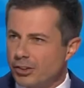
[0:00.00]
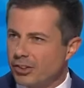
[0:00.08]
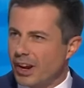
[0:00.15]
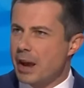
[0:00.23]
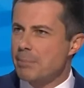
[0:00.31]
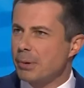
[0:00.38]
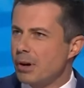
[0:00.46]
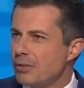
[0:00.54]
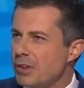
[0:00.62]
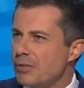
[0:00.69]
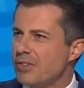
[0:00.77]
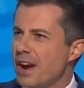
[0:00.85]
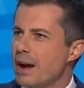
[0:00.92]
the shape
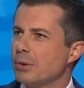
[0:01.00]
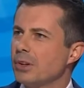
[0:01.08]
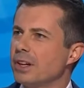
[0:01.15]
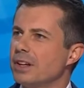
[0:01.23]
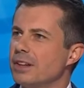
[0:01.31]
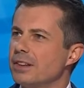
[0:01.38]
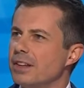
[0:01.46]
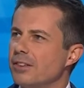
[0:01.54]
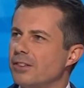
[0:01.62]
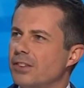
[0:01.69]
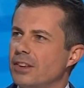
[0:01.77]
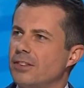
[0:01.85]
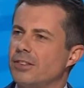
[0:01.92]
of the family
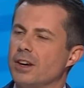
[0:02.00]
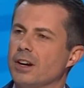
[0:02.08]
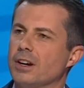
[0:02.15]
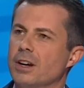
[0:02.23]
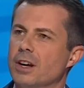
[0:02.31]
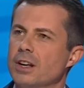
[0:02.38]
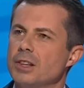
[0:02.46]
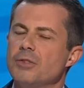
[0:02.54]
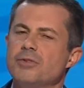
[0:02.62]
that sits there,